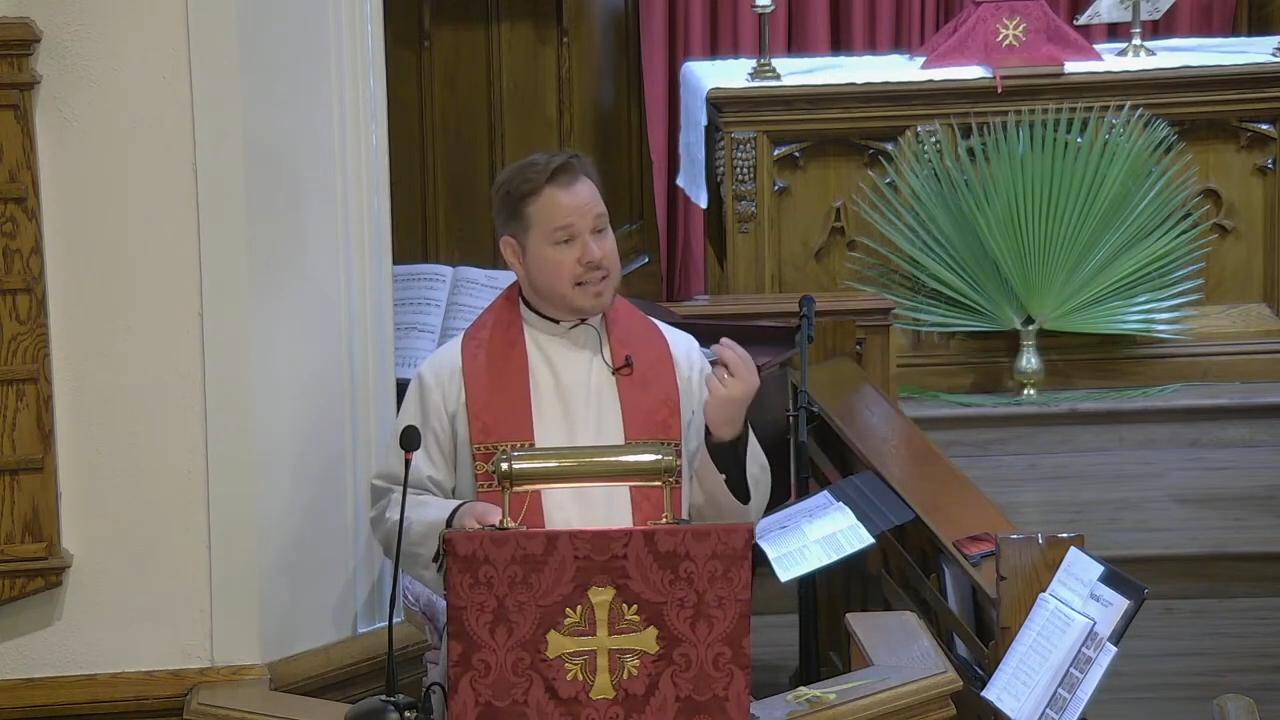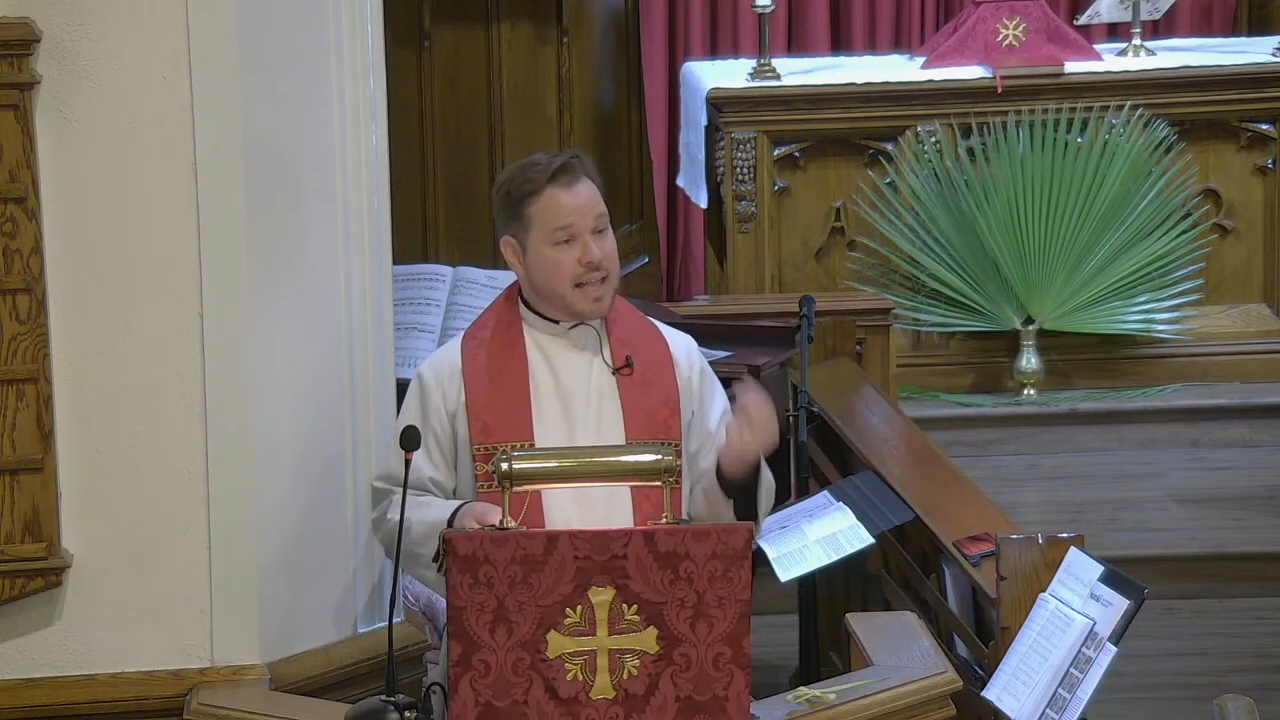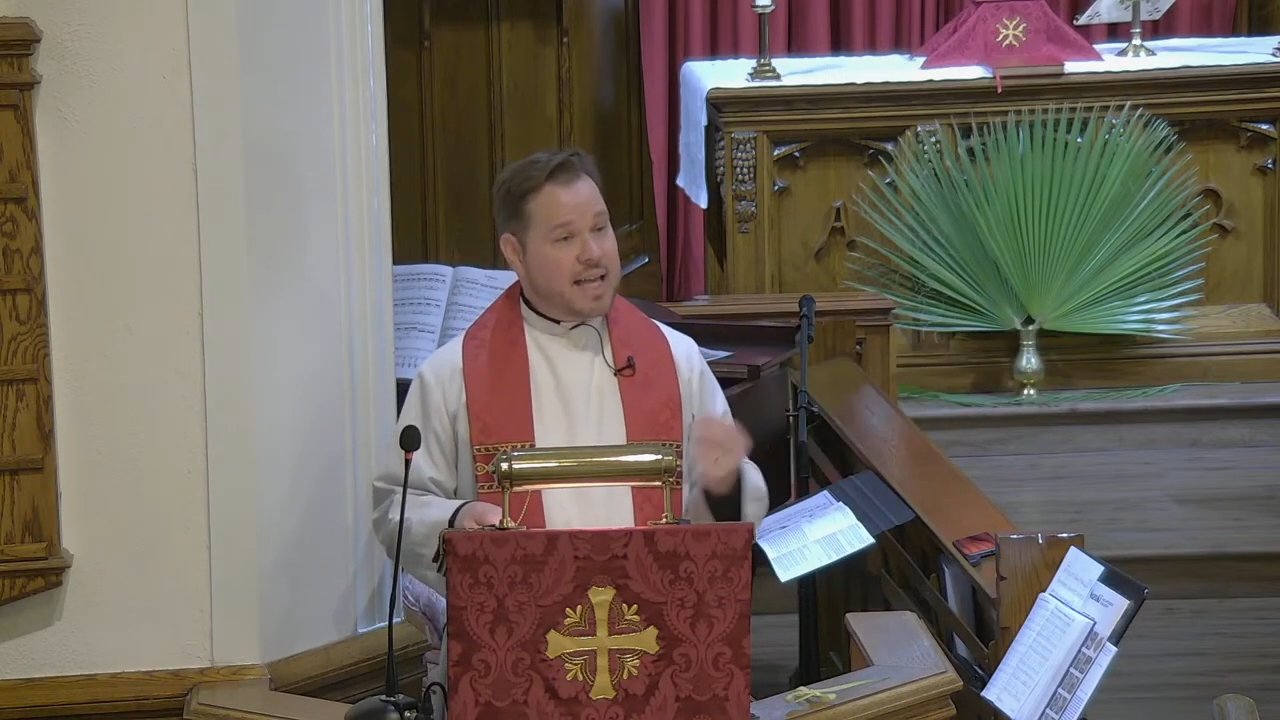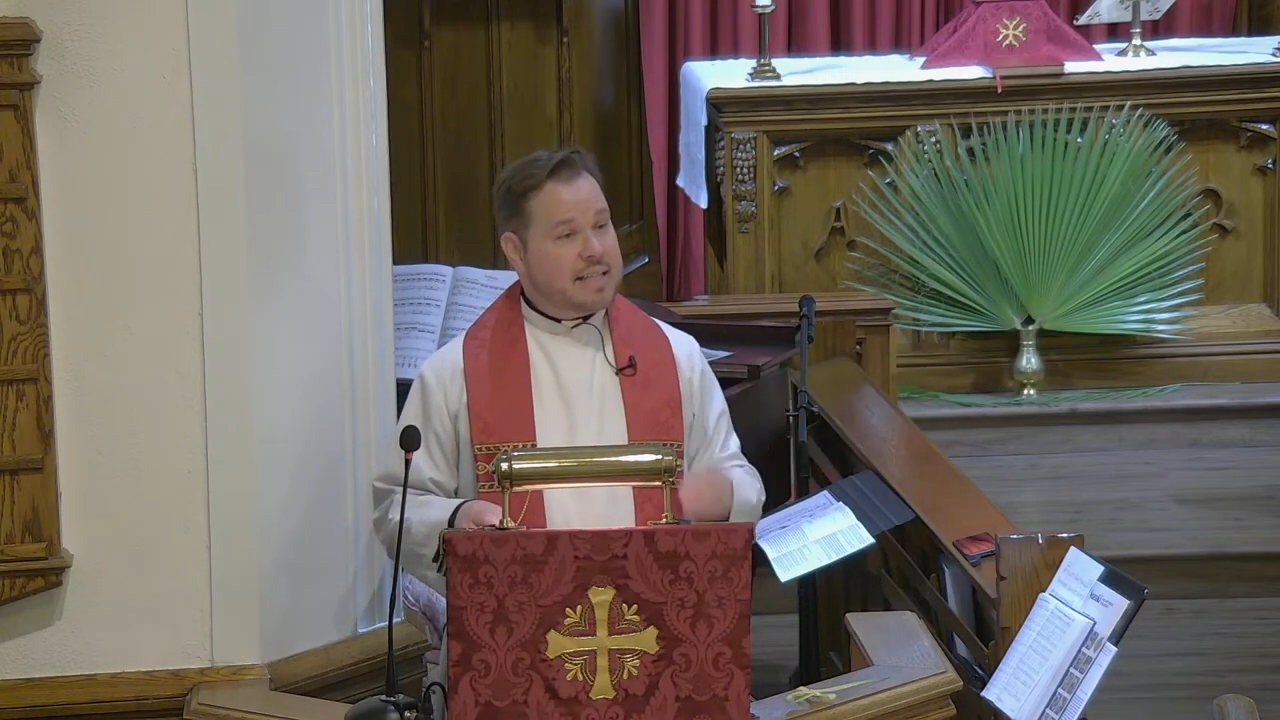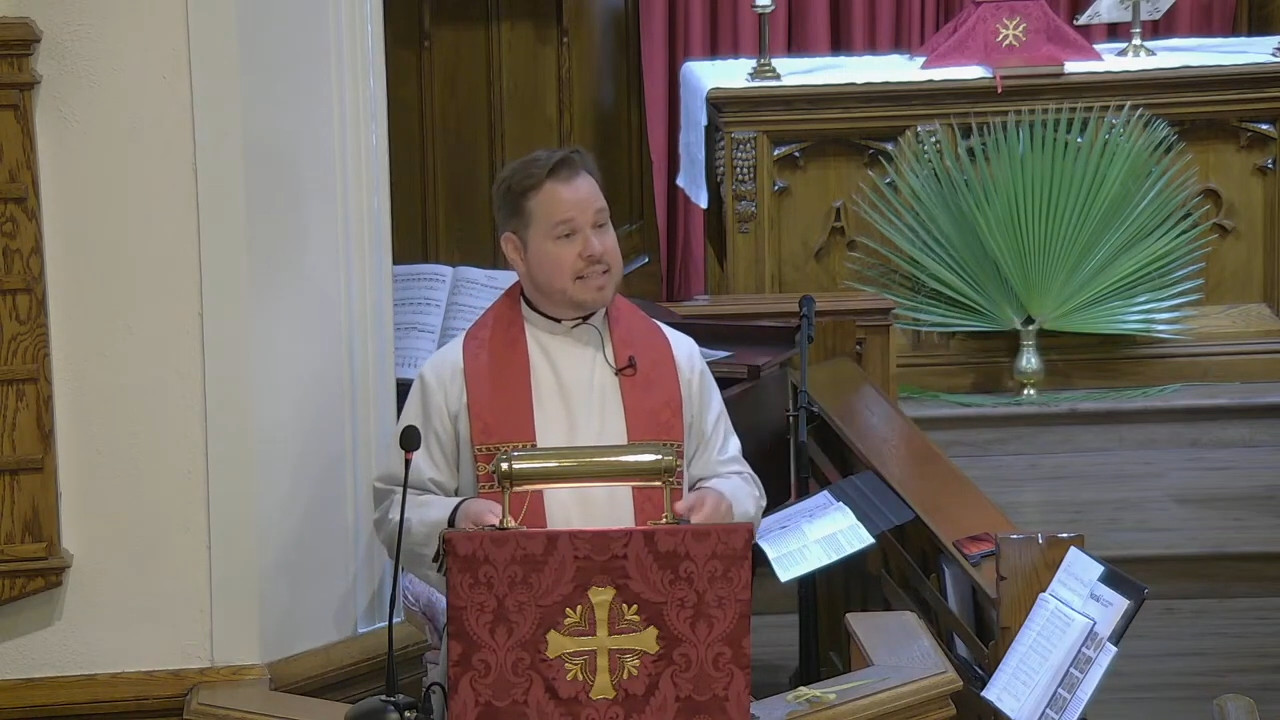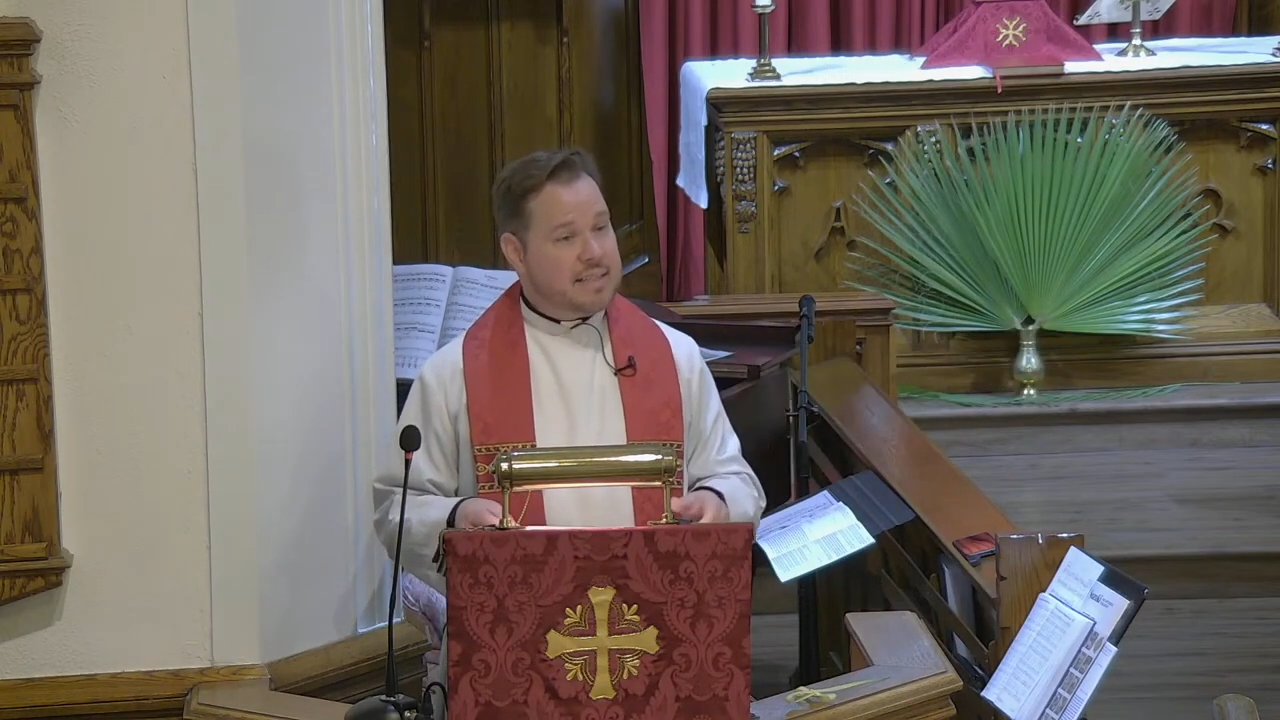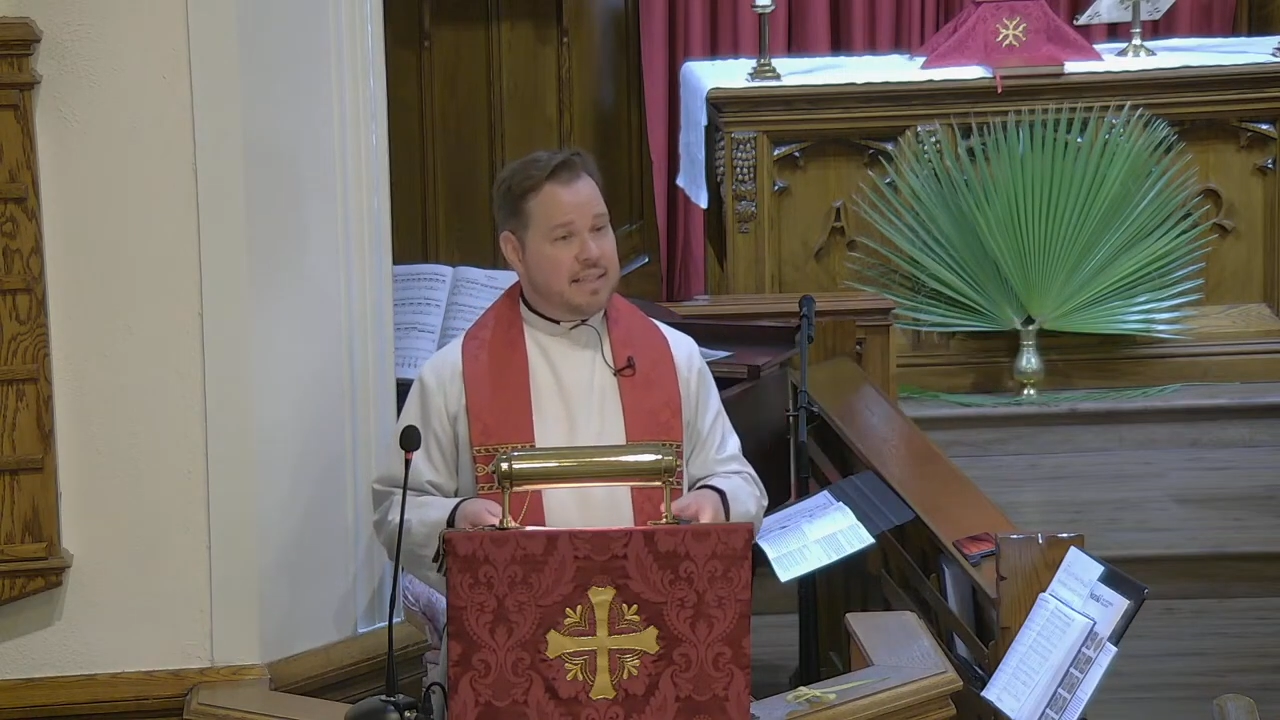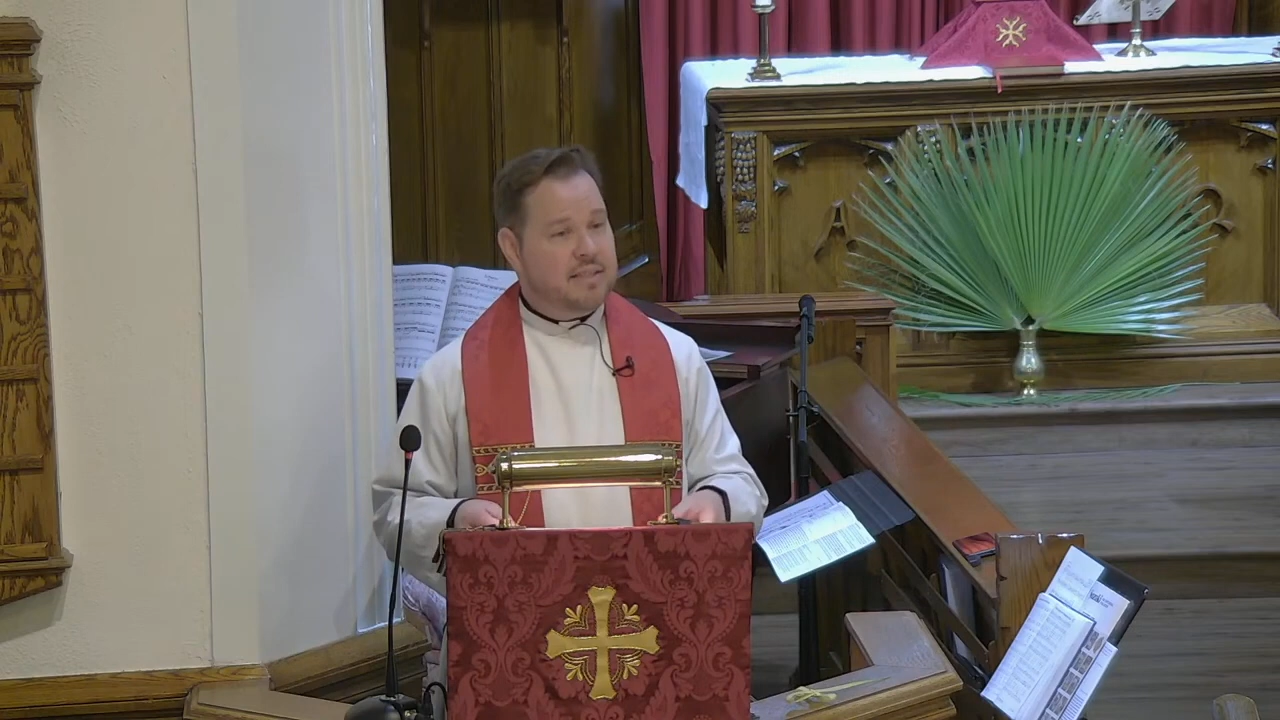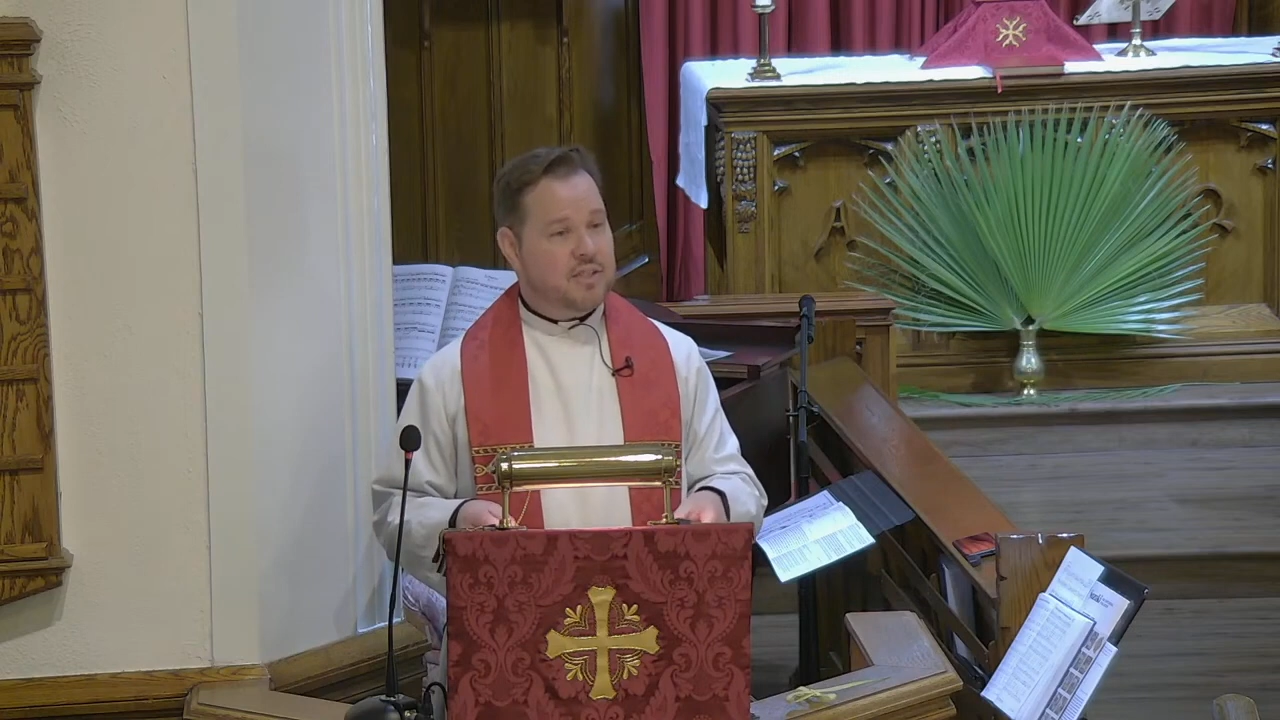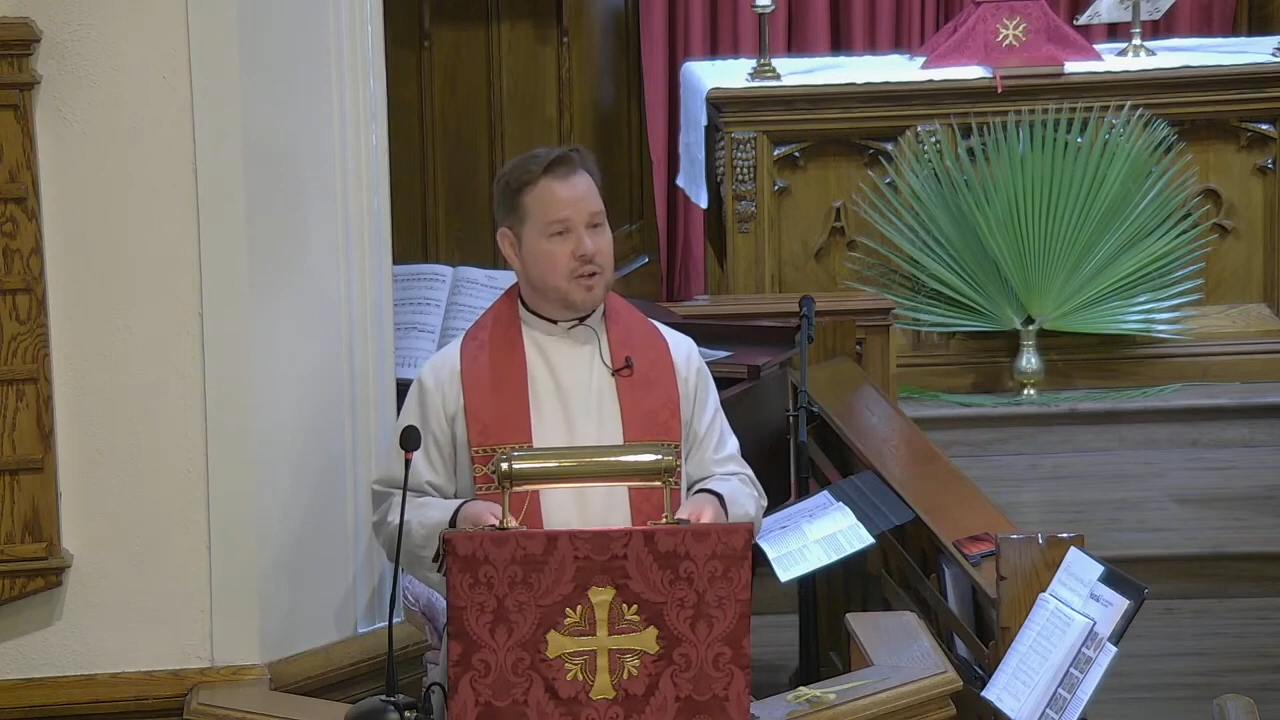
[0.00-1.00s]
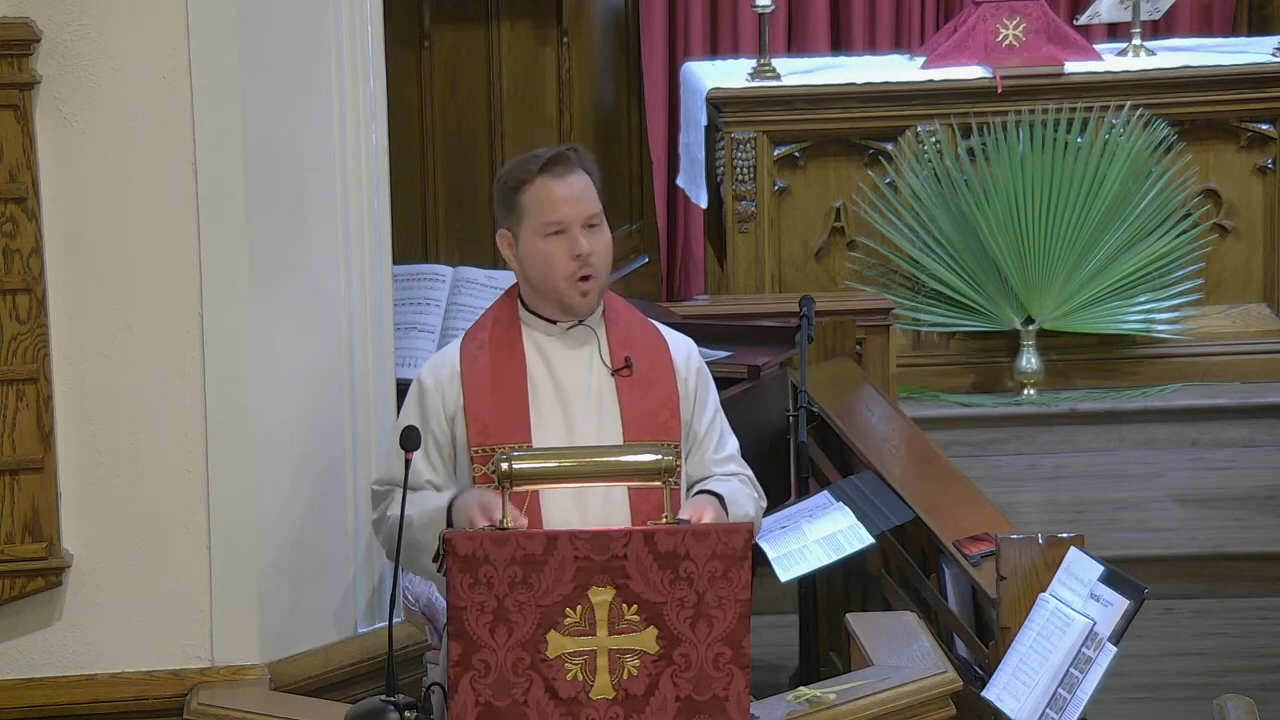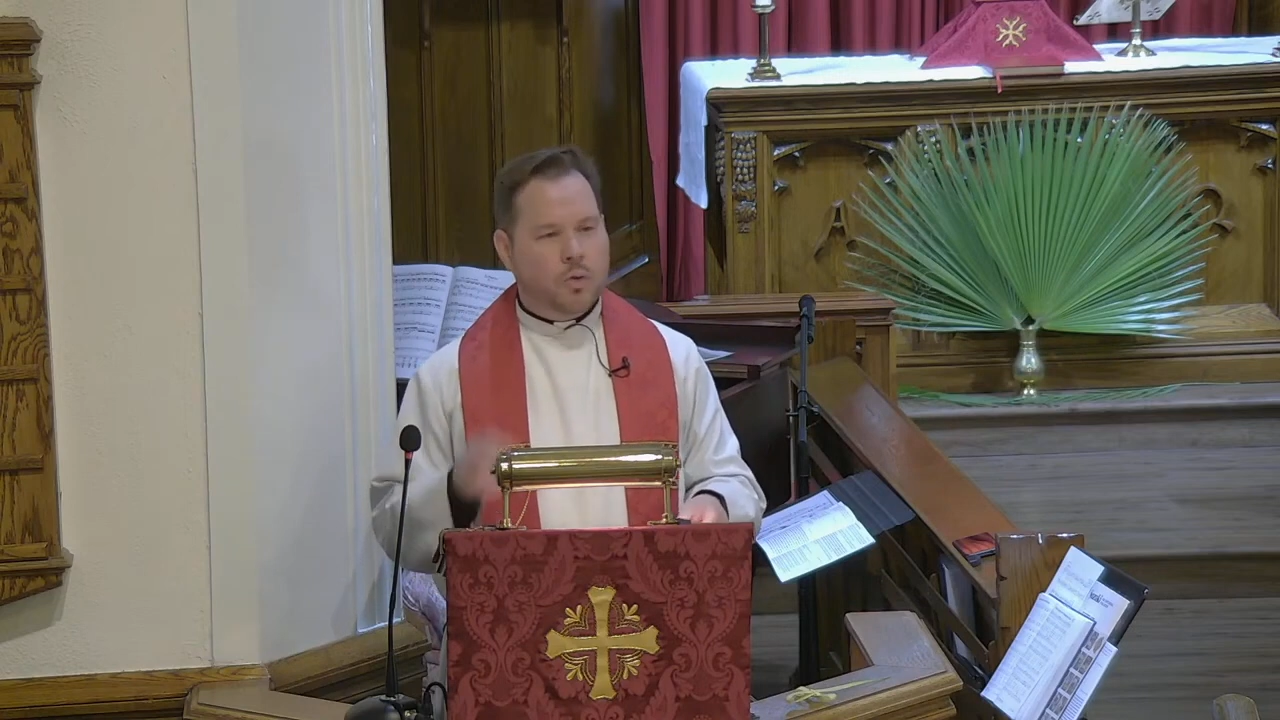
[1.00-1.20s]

like Caesar,